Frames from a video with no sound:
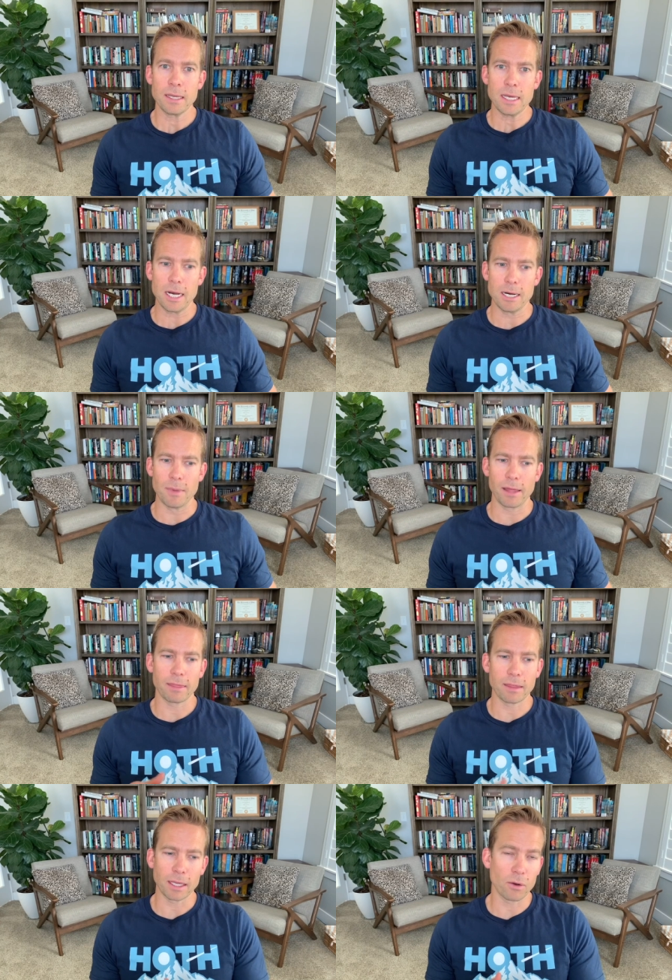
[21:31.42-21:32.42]
I
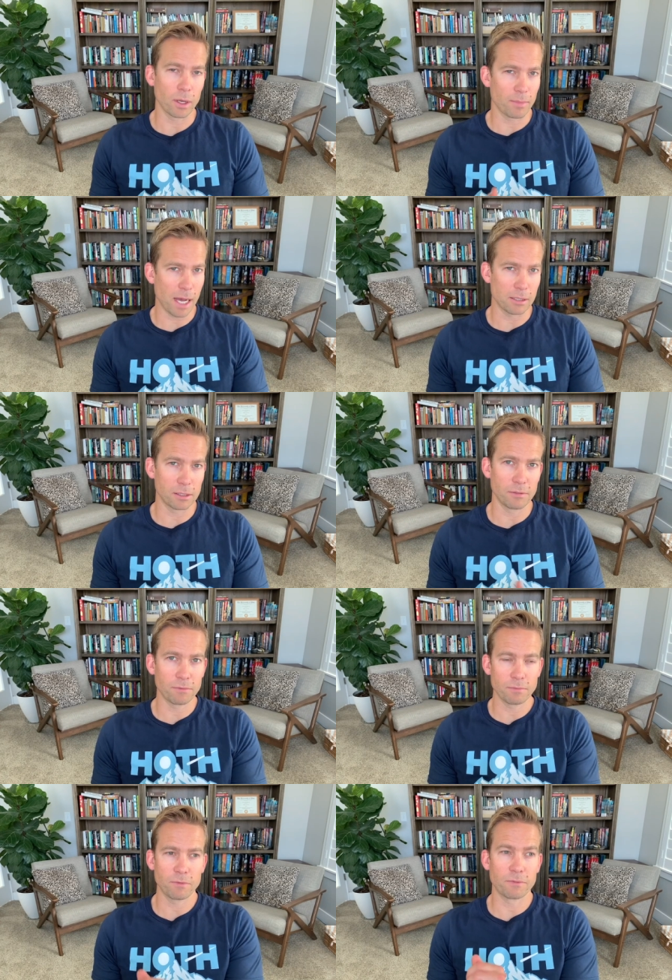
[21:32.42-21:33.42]
think going Paladin
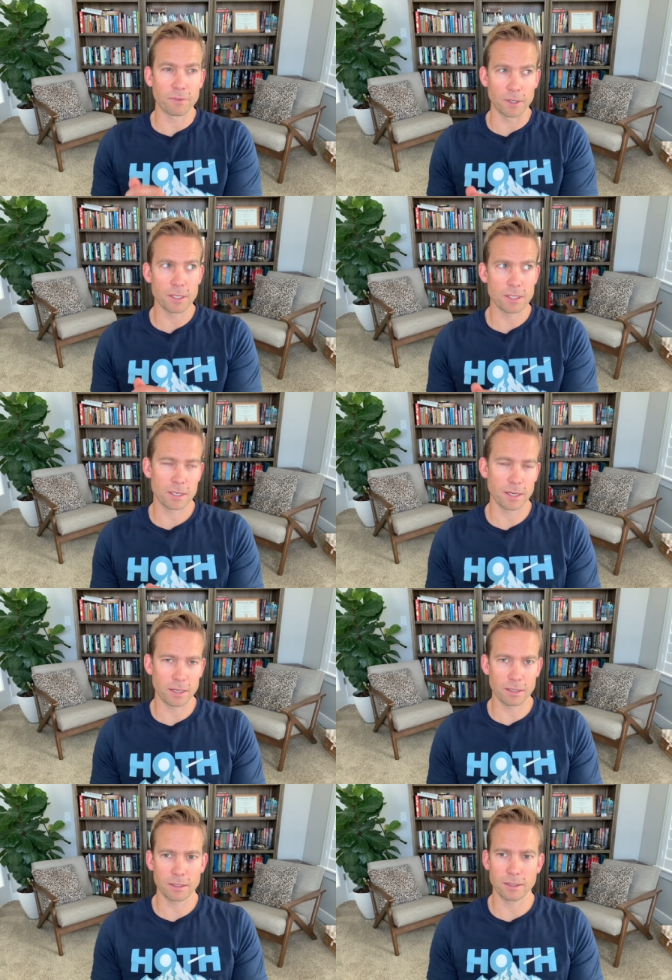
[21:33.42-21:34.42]
first
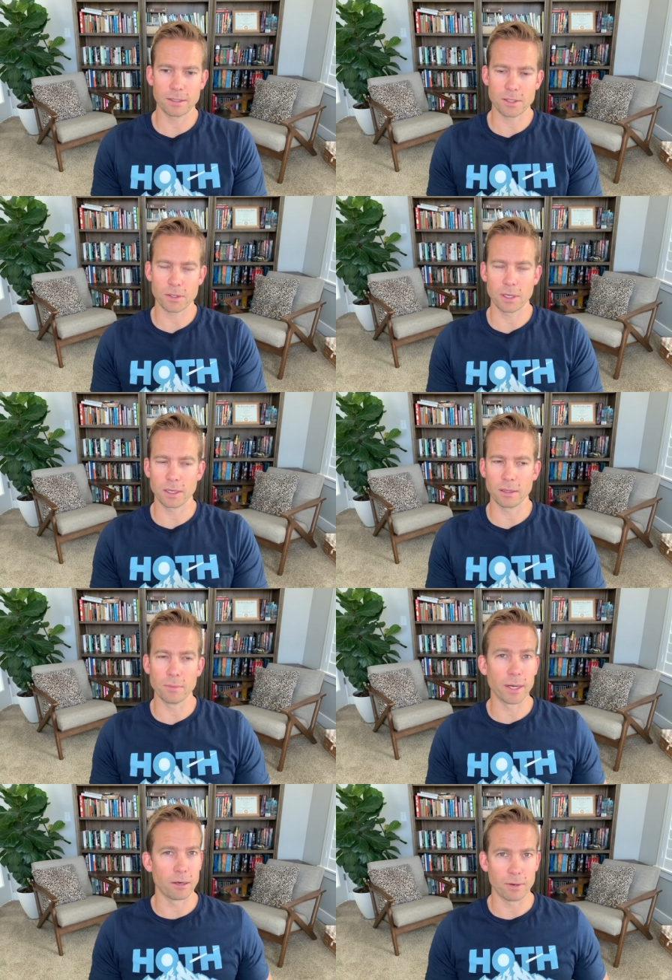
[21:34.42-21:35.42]
here is the
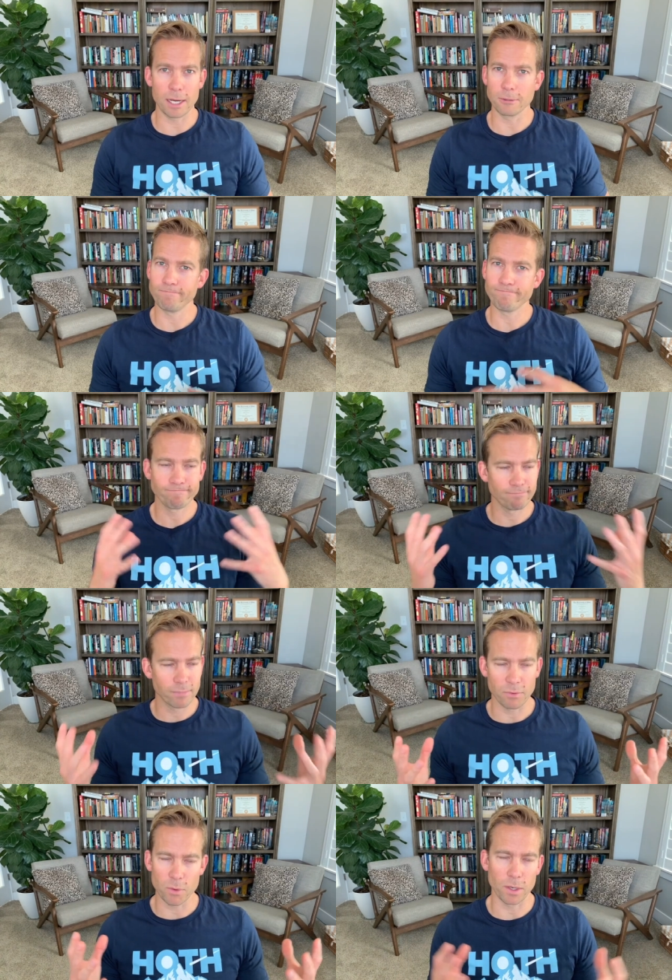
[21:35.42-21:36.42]
better route.
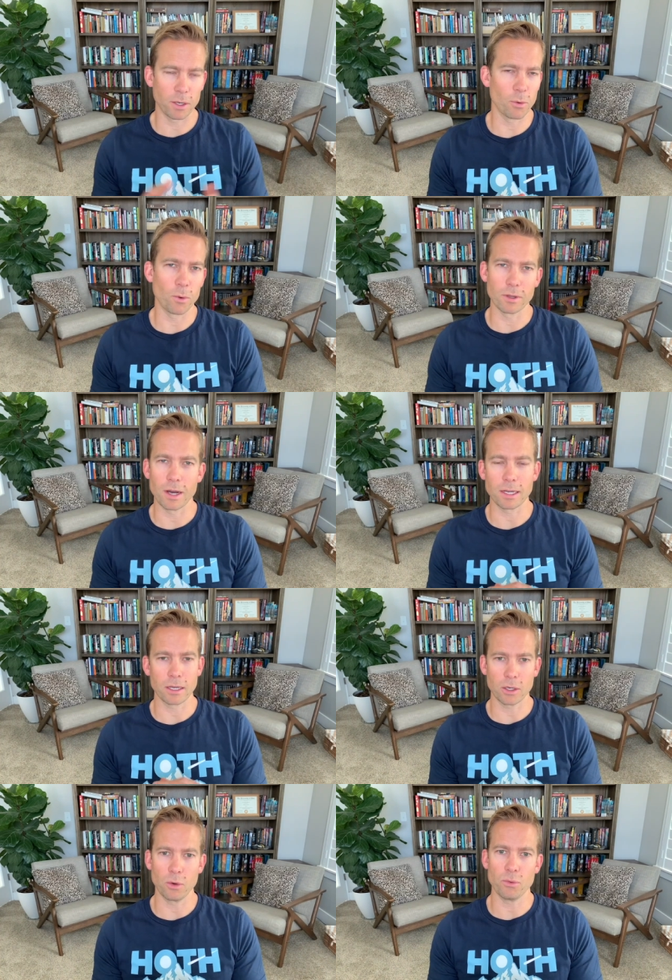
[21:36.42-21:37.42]
If you want to go Warlock,
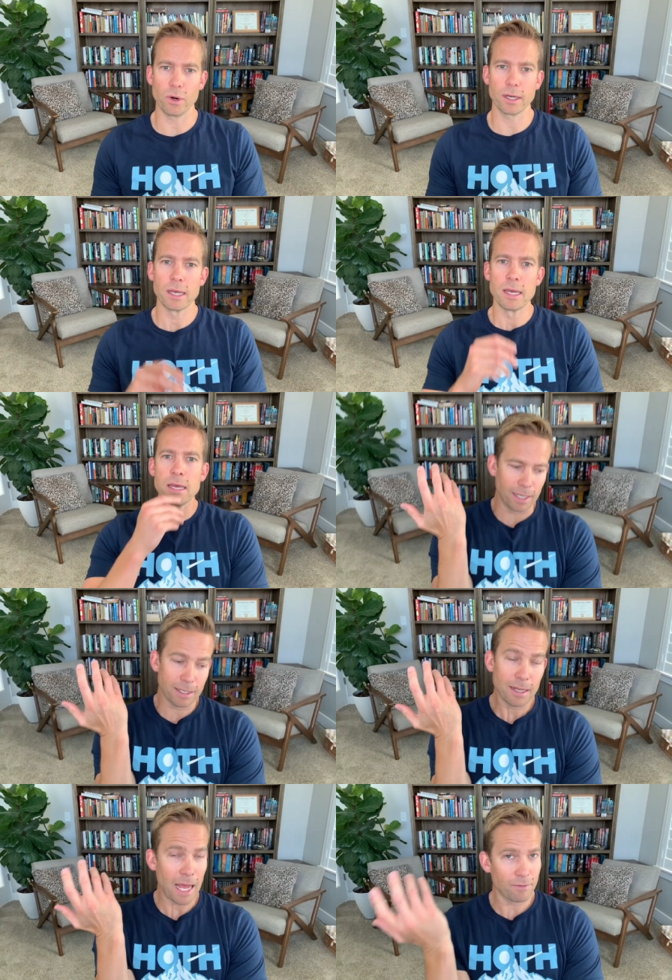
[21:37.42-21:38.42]
go for it.
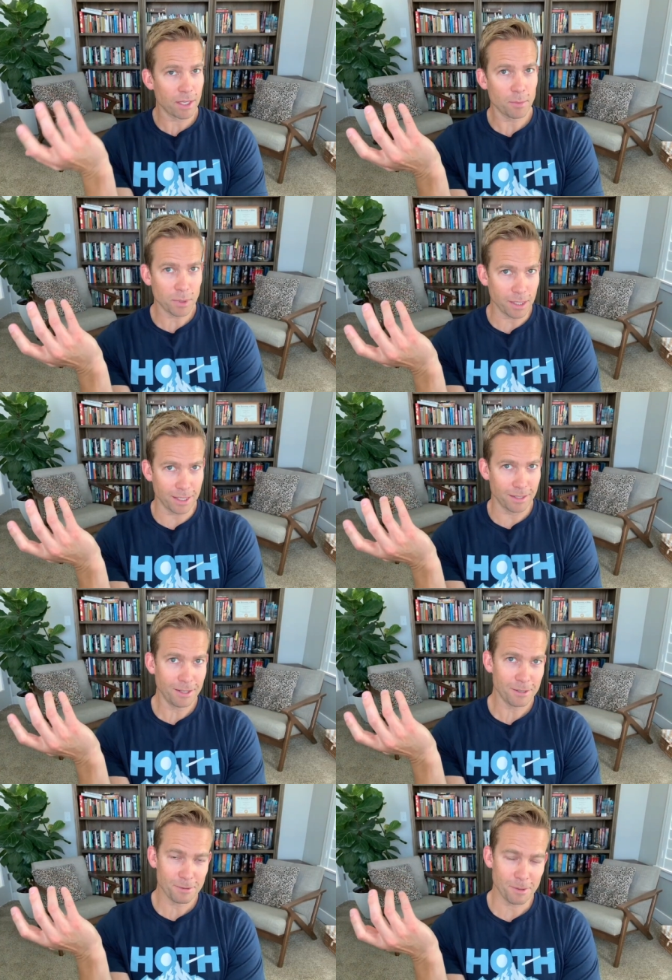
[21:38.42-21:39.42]
Having completed
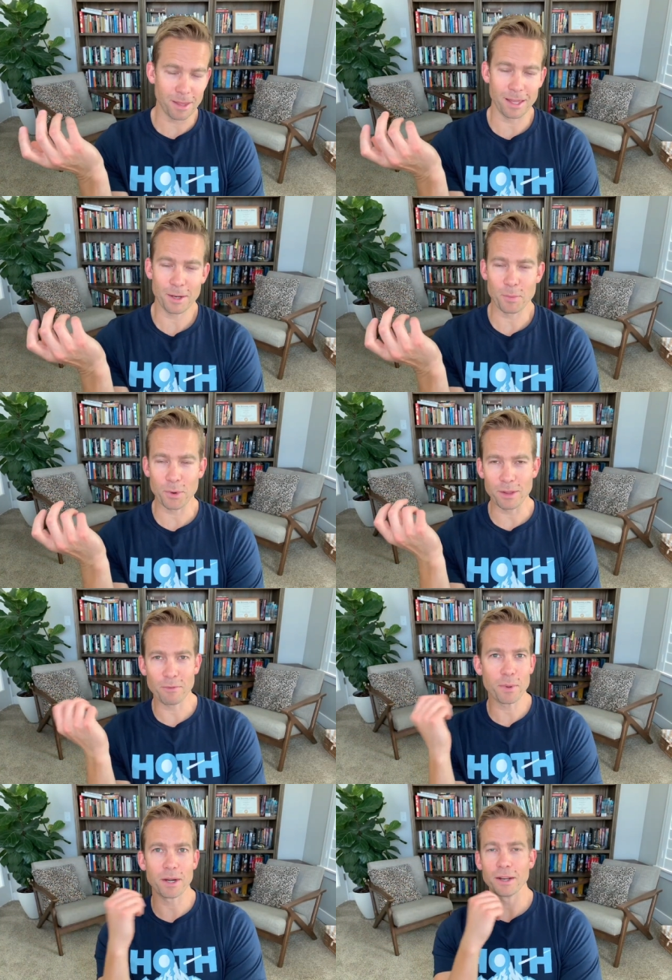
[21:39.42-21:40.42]
then a brief
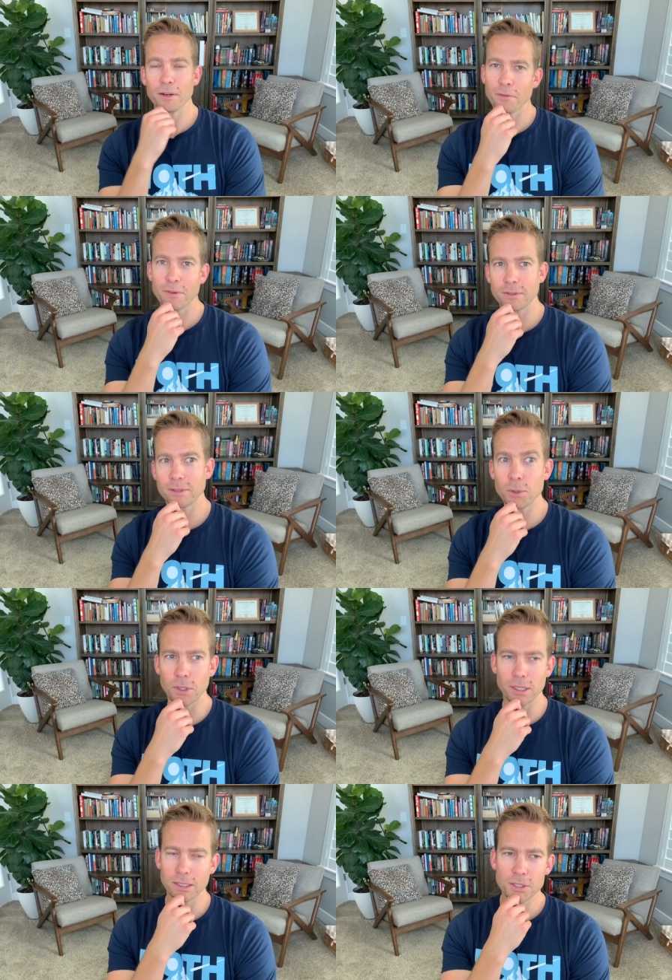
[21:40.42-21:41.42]
period of
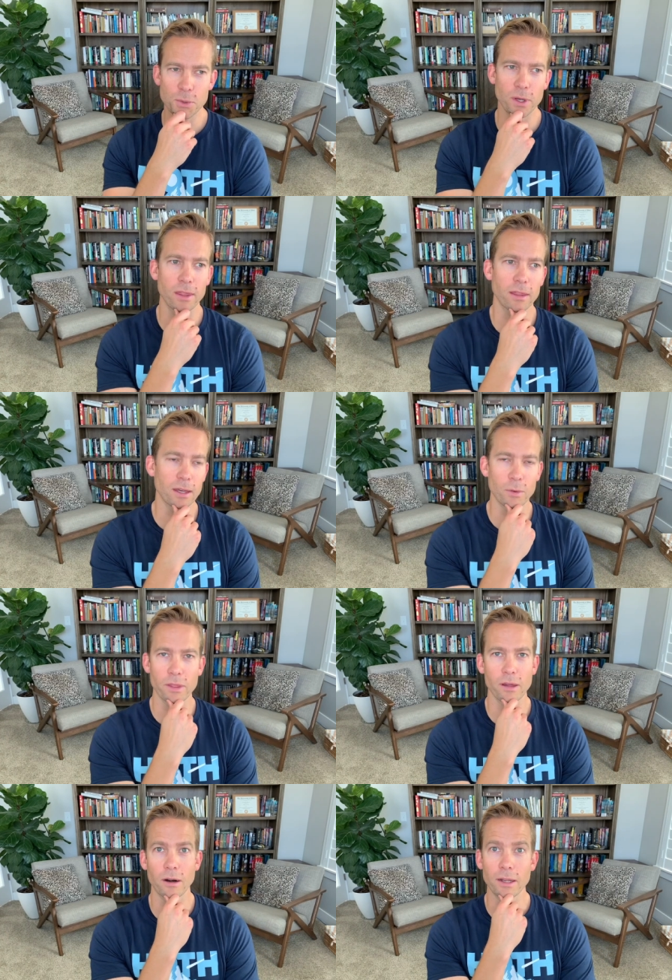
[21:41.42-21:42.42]
tutelage with
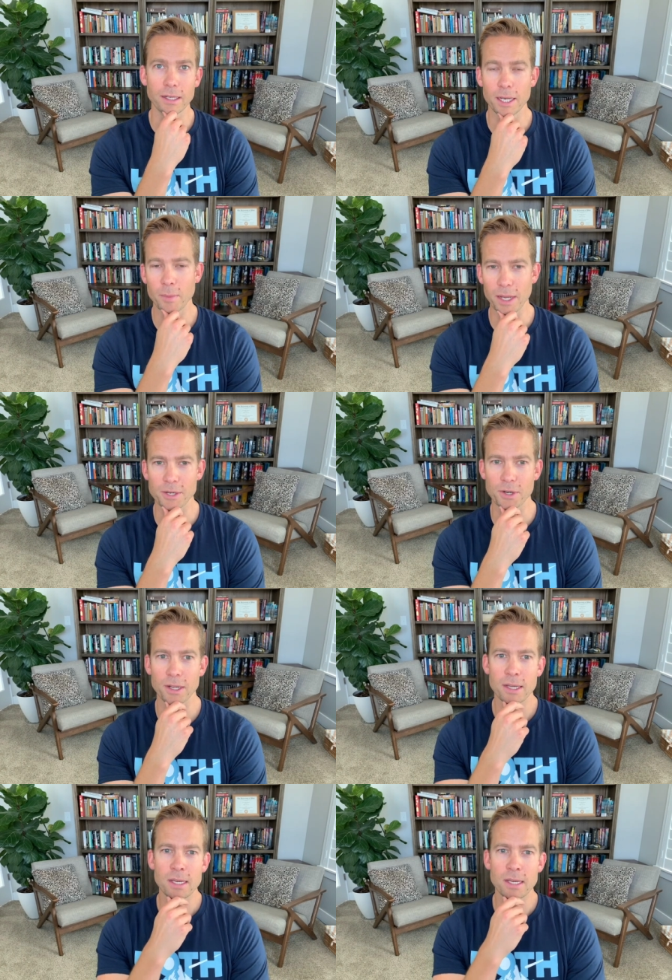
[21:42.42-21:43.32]
our undead patron,